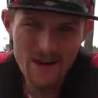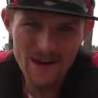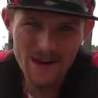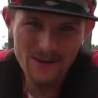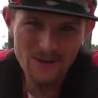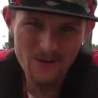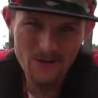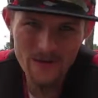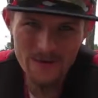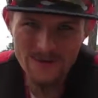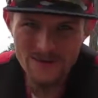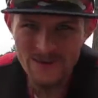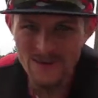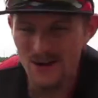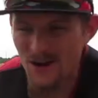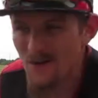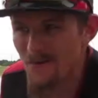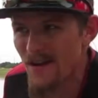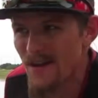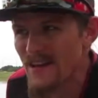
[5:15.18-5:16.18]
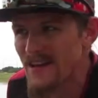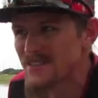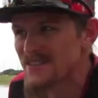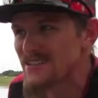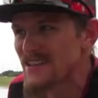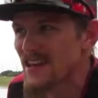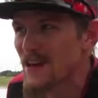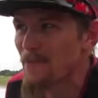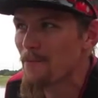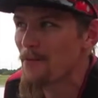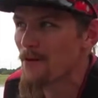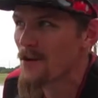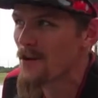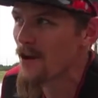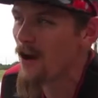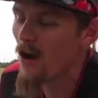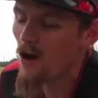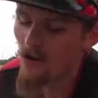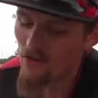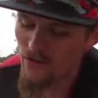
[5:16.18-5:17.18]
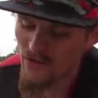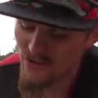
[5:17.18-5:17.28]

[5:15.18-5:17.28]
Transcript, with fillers: back in the weeks to come. Like I said, I'm putting all